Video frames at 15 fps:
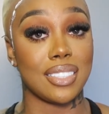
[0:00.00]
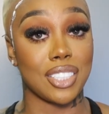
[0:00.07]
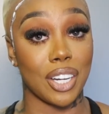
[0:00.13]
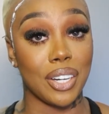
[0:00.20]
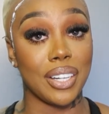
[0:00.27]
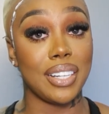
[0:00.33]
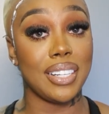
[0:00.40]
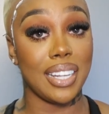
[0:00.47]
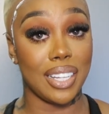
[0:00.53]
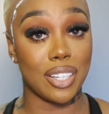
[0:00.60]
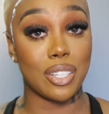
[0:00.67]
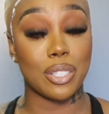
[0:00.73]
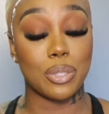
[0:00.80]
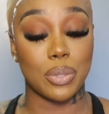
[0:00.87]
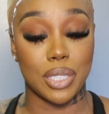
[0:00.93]
certain
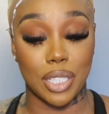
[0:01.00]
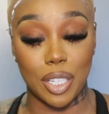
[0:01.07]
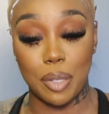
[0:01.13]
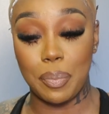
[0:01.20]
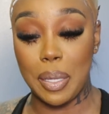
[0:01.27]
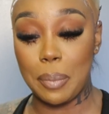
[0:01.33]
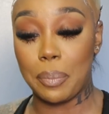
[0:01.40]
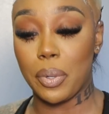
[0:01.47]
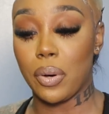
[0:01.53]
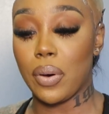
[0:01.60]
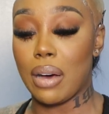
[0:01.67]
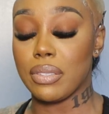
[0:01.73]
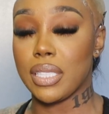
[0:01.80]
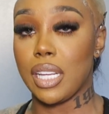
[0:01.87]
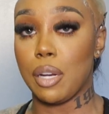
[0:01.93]
deals with certain people.
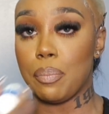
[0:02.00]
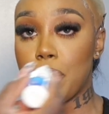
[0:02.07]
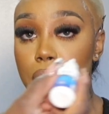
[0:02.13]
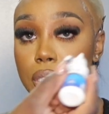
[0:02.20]
I was getting